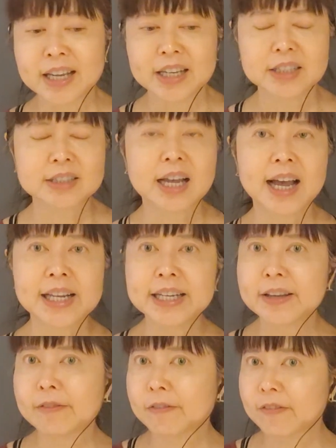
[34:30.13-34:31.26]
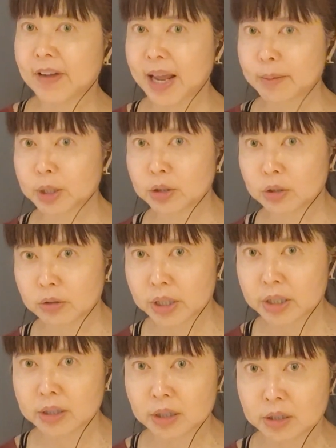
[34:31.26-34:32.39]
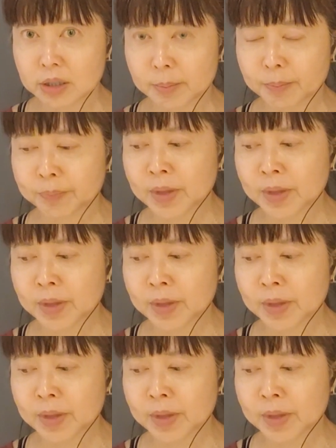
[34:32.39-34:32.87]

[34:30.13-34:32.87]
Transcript: is a highly inflammatory system.